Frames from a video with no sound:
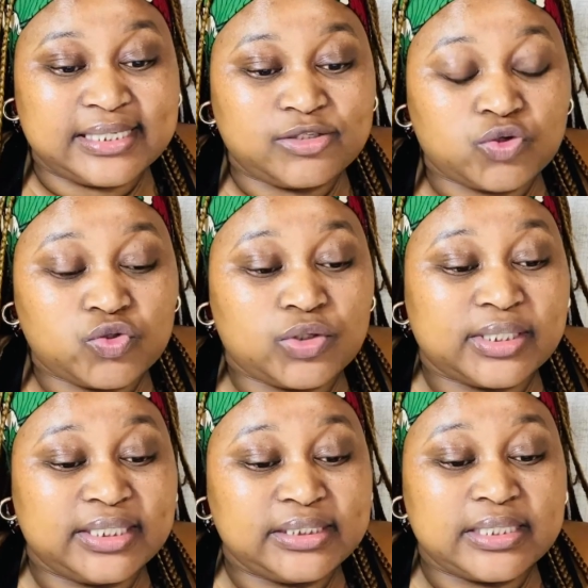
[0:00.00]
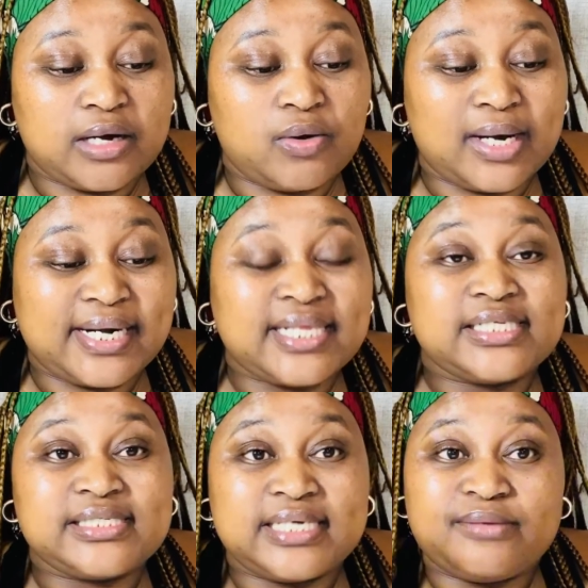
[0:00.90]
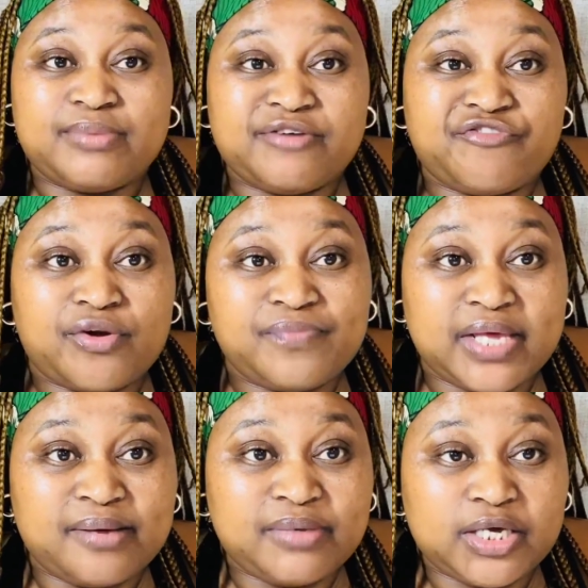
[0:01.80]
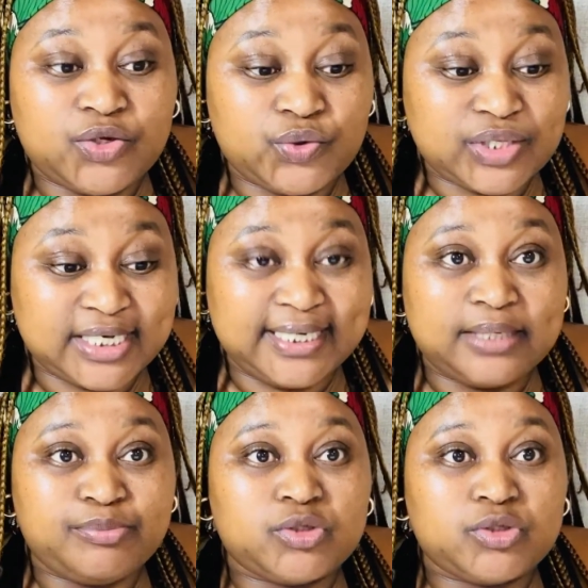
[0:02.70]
Let's also read now another statement from the MK Youth League,